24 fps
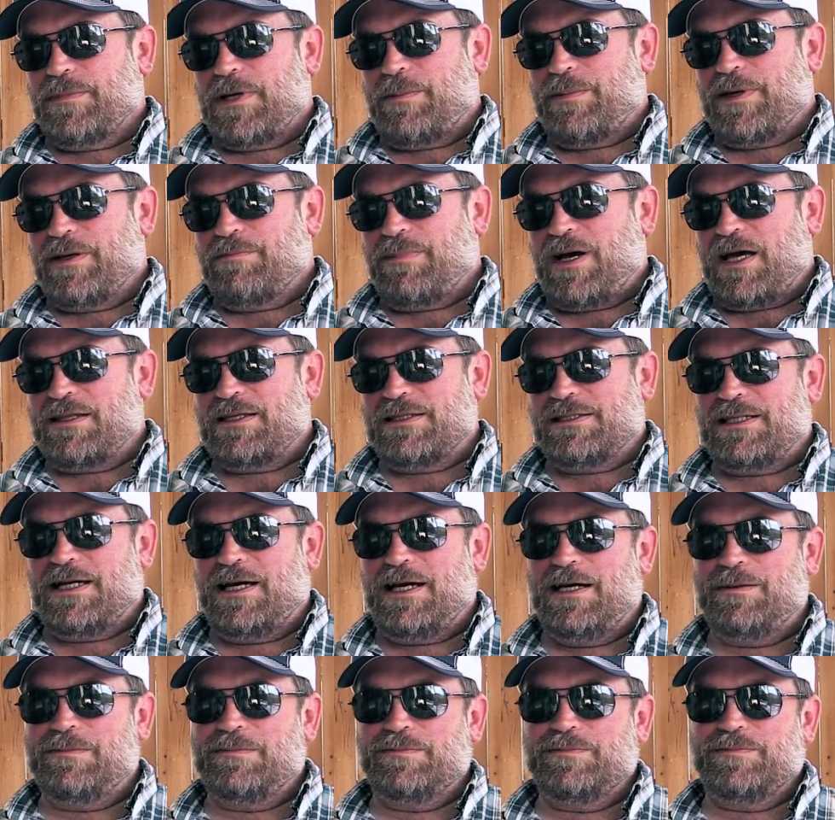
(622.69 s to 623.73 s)
I mean, by the
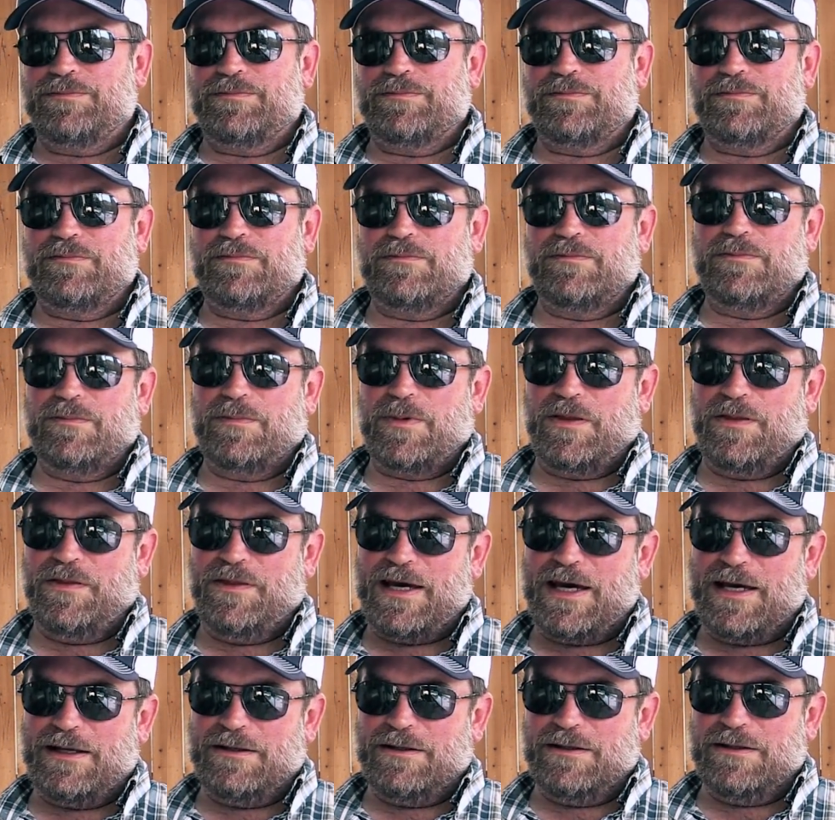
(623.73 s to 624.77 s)
time
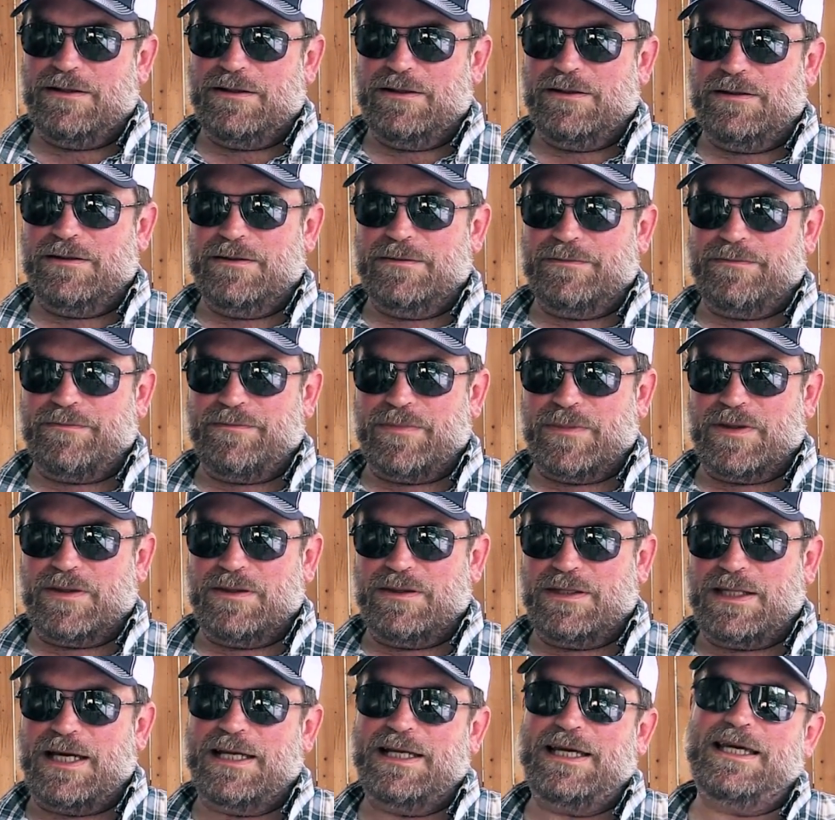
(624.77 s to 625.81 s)
that
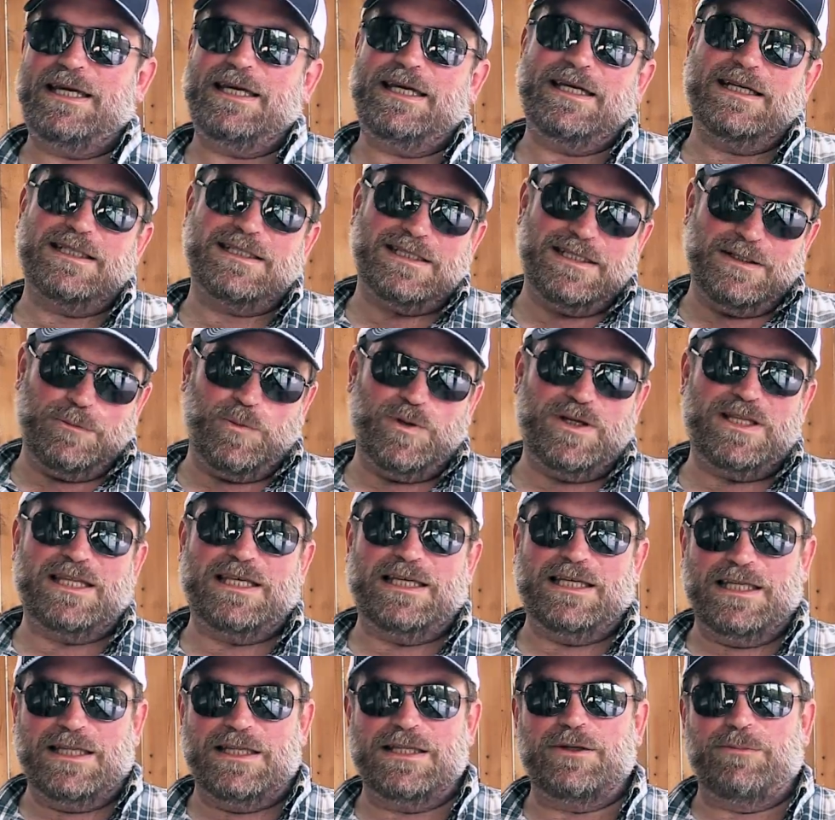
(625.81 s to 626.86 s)
heat gets
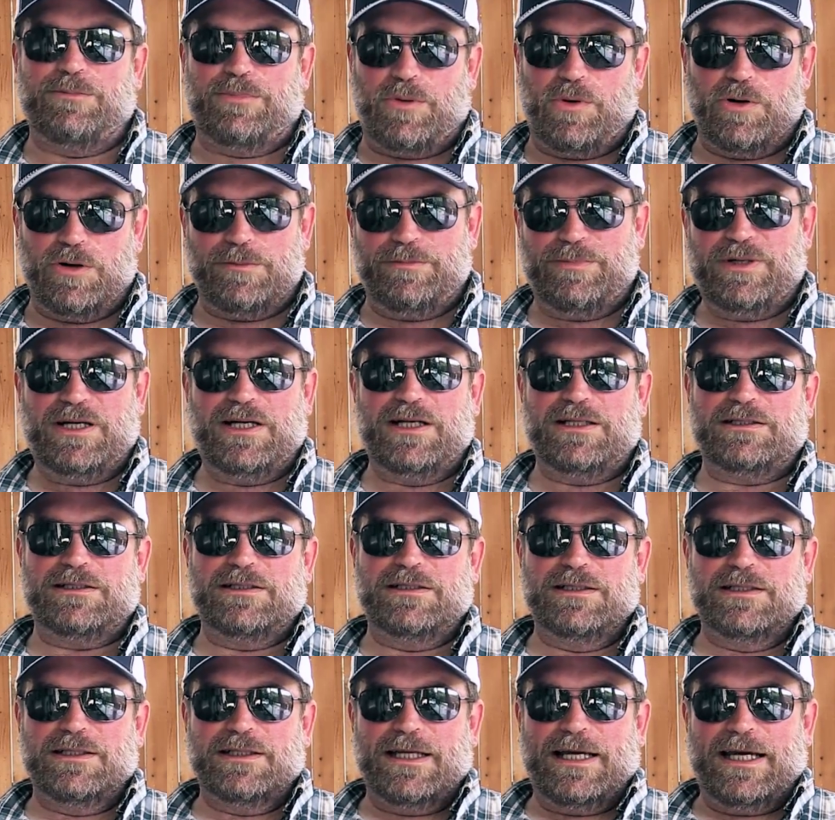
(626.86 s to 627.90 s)
within the pork butt
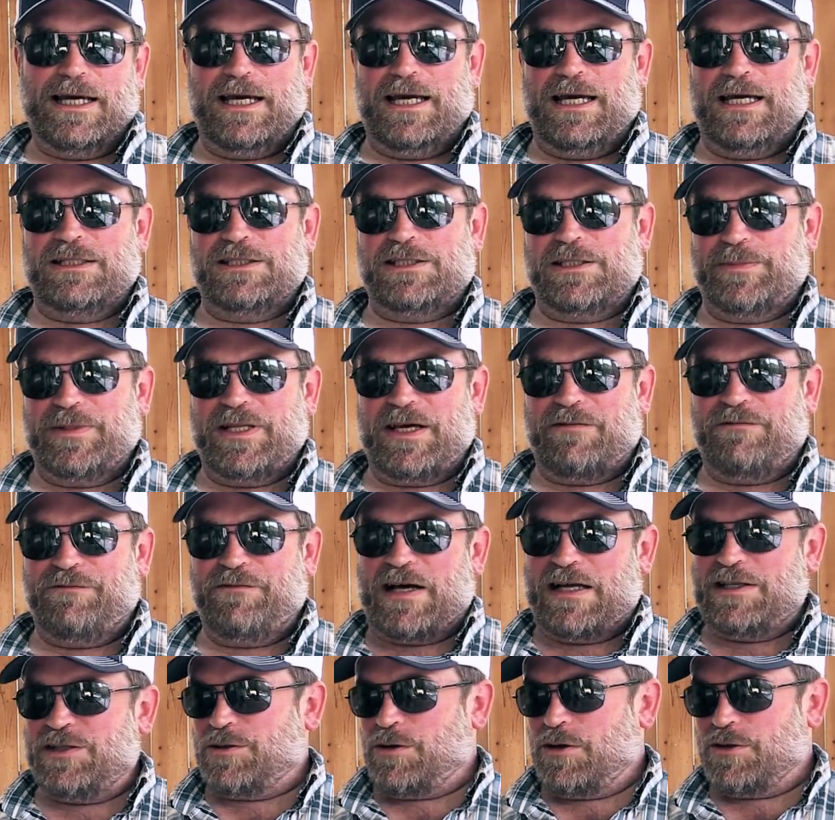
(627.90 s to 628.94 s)
and some of that
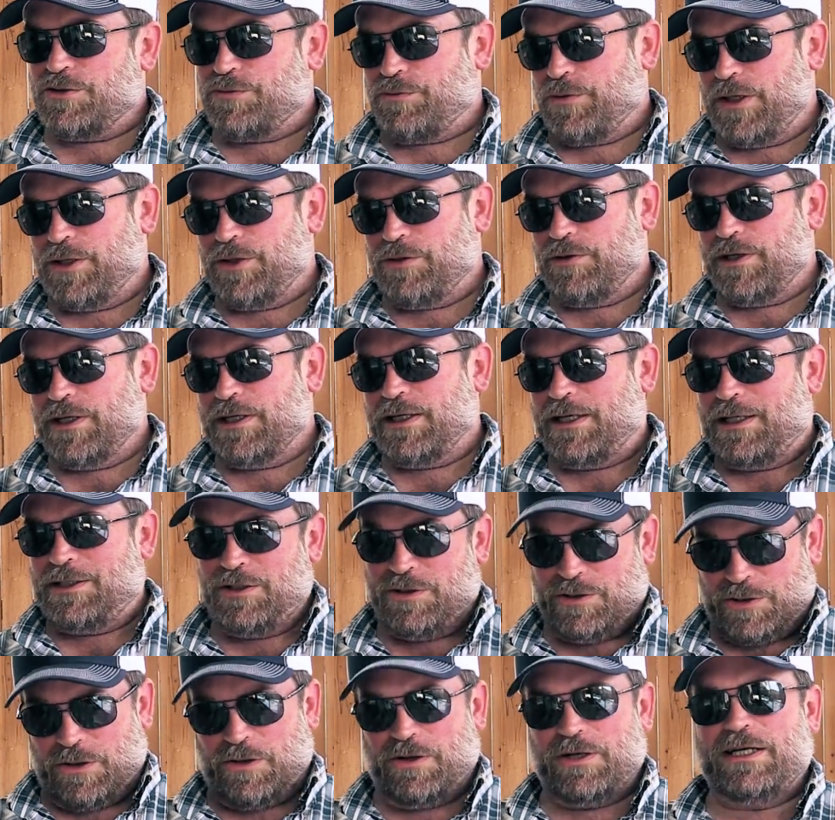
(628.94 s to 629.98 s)
fat starts rendering and
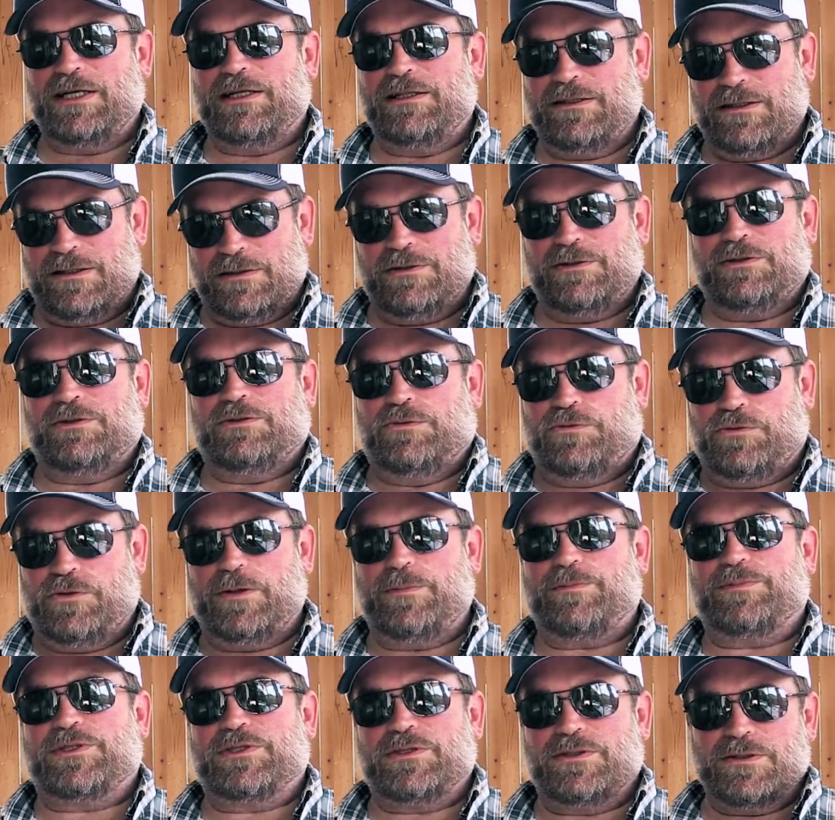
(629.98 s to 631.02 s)
you start getting the
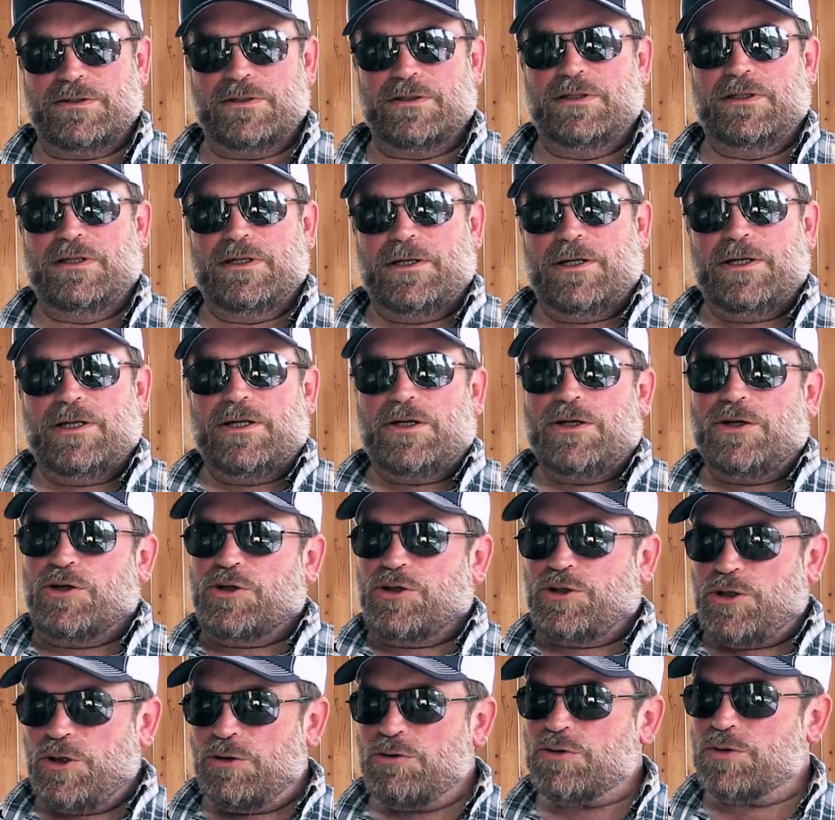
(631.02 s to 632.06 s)
drips,
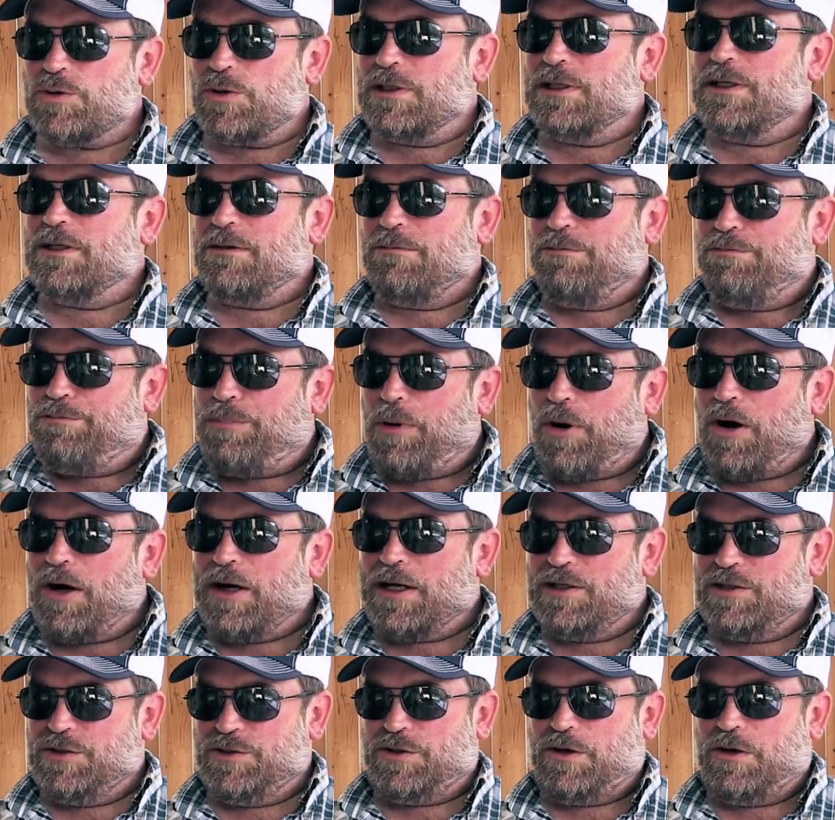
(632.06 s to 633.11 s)
usually the
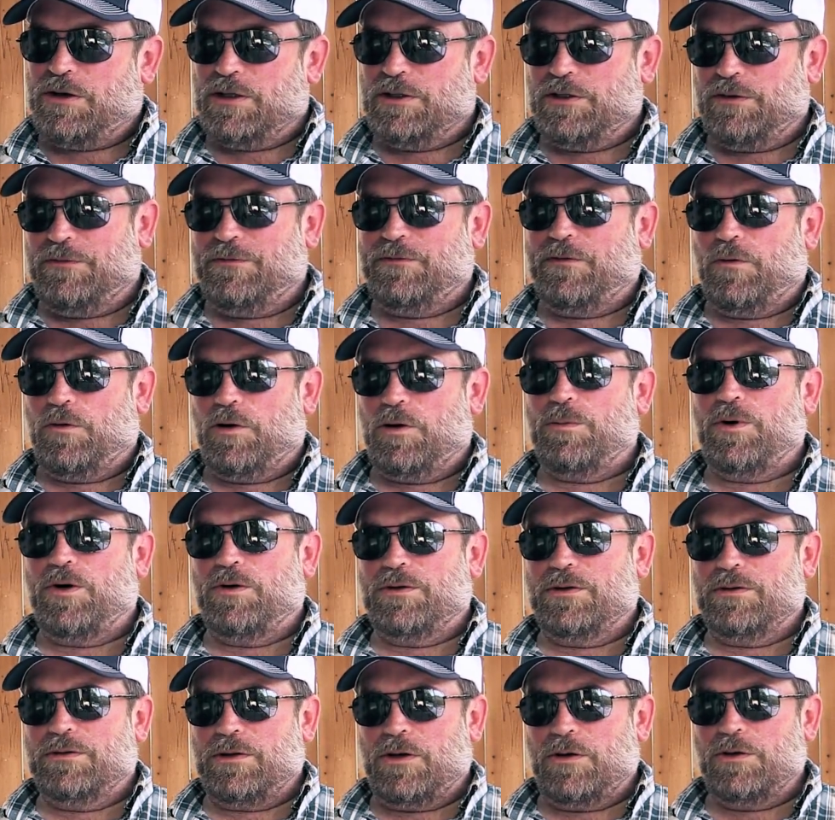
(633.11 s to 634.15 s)
bark is starting to form
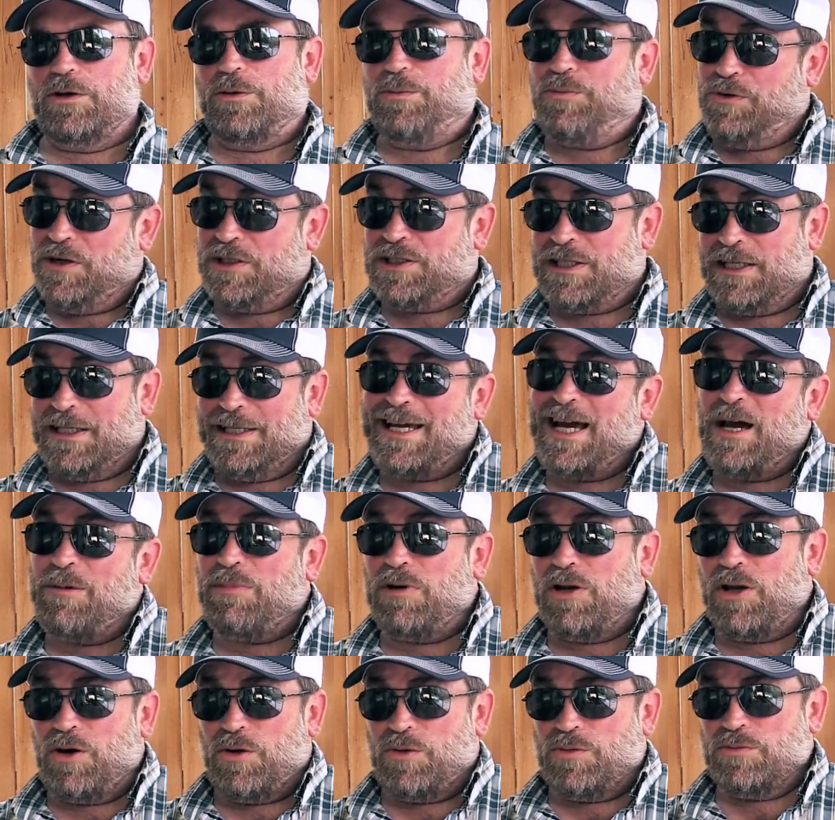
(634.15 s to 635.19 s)
on the brisket down
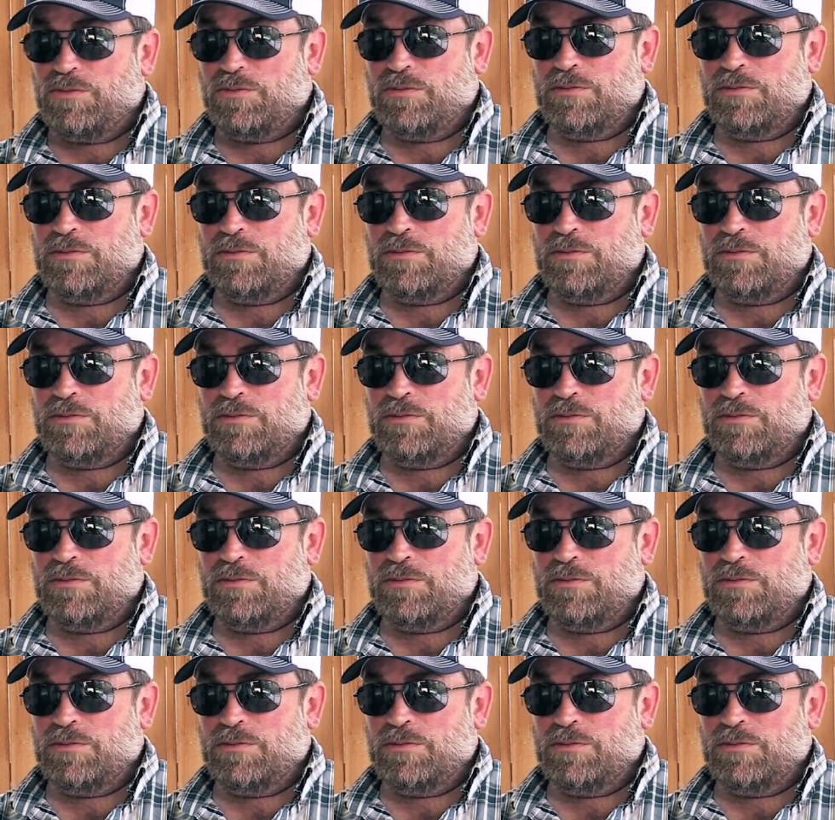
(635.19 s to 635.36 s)
below.